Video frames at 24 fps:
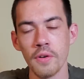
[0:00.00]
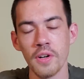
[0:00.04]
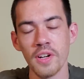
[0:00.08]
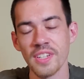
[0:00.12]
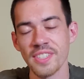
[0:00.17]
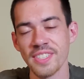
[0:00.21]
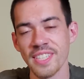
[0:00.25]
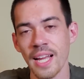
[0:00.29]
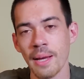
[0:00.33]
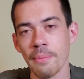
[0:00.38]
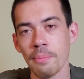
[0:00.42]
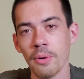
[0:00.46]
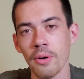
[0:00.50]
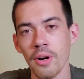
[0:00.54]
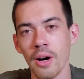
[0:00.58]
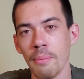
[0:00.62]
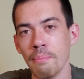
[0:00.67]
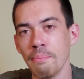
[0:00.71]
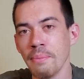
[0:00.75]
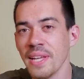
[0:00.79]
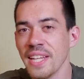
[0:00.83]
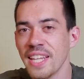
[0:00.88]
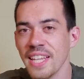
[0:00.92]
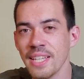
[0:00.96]
example, a
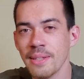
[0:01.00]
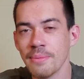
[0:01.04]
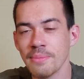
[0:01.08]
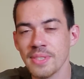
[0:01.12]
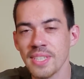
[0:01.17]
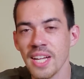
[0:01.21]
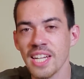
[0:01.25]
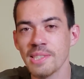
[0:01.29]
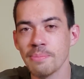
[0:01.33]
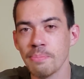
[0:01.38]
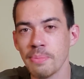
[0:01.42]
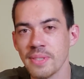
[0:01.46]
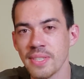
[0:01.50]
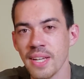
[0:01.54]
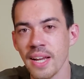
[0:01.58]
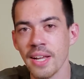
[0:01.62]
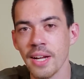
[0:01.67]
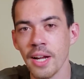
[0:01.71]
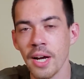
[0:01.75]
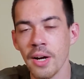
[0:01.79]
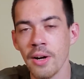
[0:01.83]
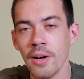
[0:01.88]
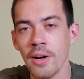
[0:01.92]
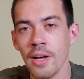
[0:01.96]
medium-sized
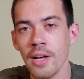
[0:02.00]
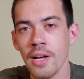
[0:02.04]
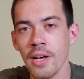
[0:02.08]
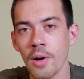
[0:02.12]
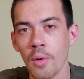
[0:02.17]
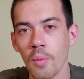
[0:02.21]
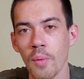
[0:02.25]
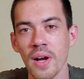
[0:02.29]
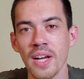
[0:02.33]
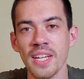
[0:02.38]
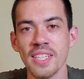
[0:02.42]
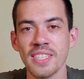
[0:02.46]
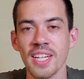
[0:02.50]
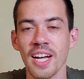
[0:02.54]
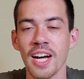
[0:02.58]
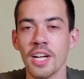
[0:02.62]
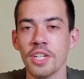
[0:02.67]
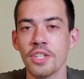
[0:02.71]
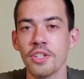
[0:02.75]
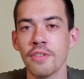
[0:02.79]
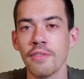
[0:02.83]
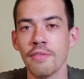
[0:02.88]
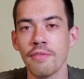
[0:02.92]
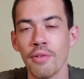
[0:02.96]
potato weighs
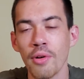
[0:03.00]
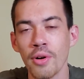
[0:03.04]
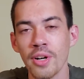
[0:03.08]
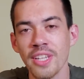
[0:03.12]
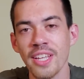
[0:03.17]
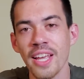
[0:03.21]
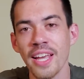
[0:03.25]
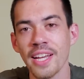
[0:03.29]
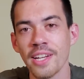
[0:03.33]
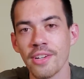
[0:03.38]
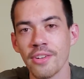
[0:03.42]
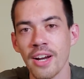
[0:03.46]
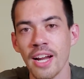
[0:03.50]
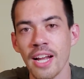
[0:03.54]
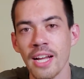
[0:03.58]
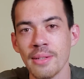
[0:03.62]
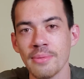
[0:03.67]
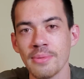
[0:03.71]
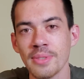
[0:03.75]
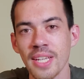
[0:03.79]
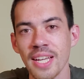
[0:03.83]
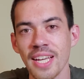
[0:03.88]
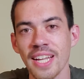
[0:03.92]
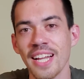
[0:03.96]
148
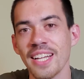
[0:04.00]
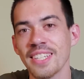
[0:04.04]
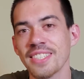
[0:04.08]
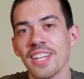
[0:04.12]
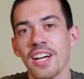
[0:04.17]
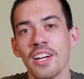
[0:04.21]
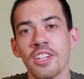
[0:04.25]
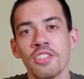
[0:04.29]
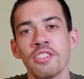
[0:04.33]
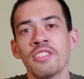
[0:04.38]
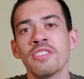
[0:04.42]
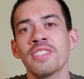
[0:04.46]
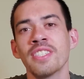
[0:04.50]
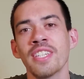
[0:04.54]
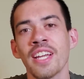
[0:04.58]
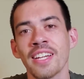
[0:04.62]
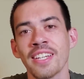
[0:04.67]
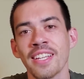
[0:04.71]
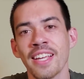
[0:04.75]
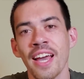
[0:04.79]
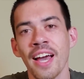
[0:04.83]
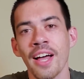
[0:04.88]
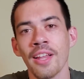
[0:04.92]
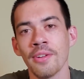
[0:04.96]
grams and has 110
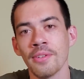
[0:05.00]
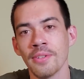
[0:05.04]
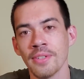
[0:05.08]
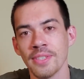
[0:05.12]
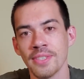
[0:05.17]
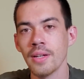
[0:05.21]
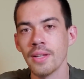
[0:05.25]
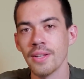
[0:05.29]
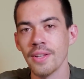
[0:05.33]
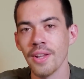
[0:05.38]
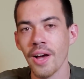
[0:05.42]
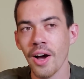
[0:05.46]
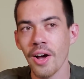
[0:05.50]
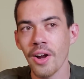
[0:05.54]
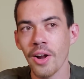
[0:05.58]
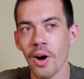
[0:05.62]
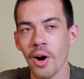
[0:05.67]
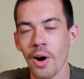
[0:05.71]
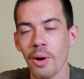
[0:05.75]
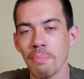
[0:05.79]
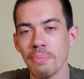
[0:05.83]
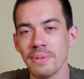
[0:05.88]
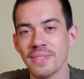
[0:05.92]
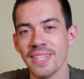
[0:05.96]
calories. Not
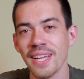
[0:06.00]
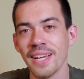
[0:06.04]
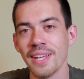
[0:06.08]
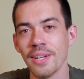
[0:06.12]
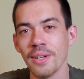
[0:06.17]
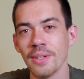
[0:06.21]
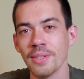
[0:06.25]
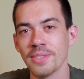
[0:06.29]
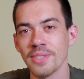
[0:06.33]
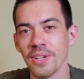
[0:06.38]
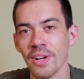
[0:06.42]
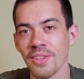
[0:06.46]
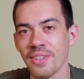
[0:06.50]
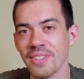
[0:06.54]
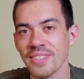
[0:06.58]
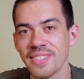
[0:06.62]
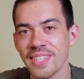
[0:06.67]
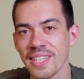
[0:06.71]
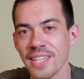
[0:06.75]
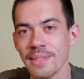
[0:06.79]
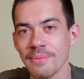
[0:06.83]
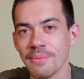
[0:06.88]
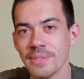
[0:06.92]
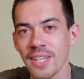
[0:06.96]
all potatoes are the
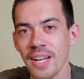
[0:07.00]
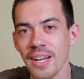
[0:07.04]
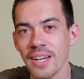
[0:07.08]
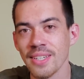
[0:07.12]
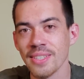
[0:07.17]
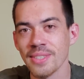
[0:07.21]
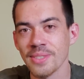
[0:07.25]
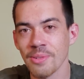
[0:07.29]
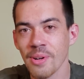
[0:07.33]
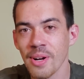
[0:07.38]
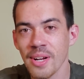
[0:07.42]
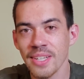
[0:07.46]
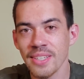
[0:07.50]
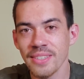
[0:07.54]
same size, right?